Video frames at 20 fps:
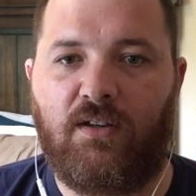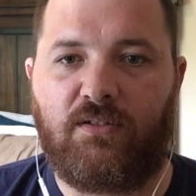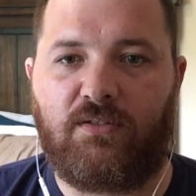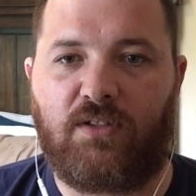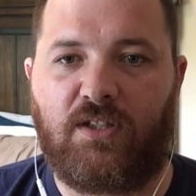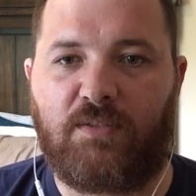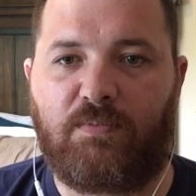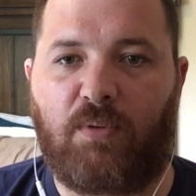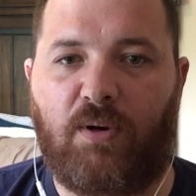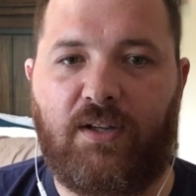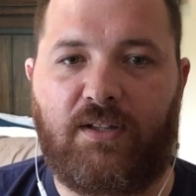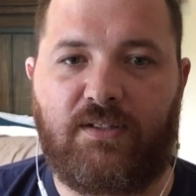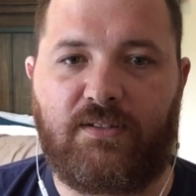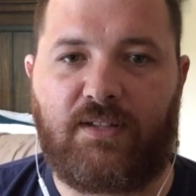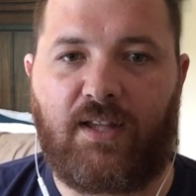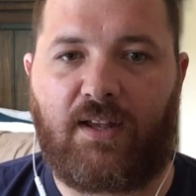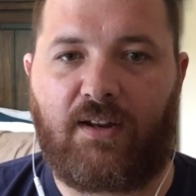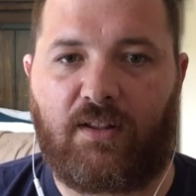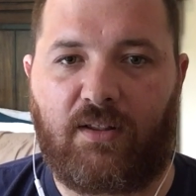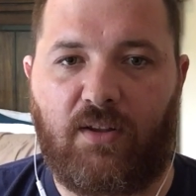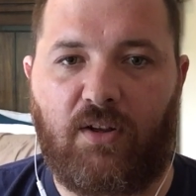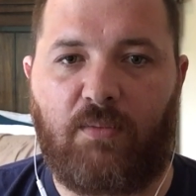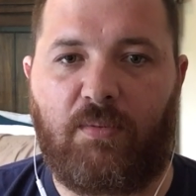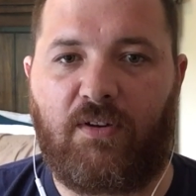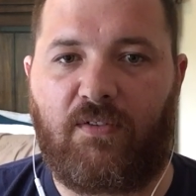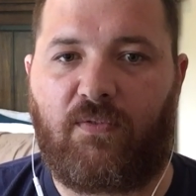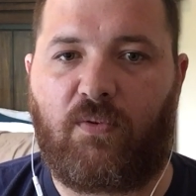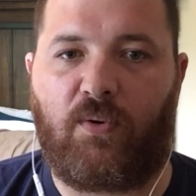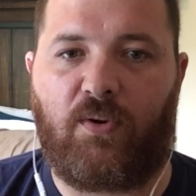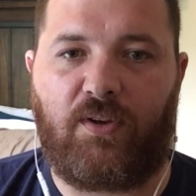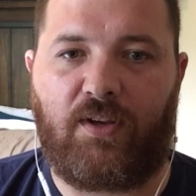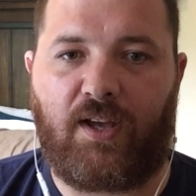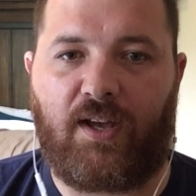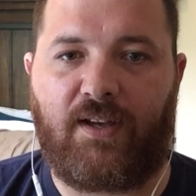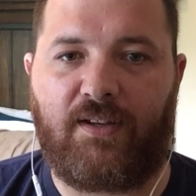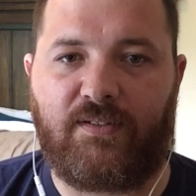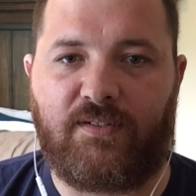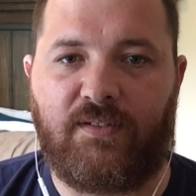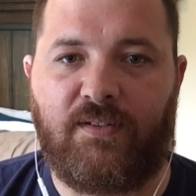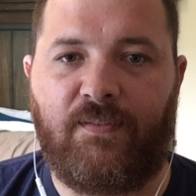So let's break this down a little bit for you
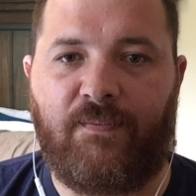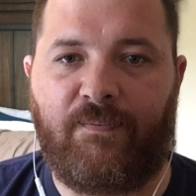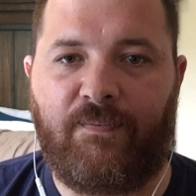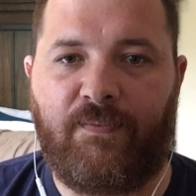guys.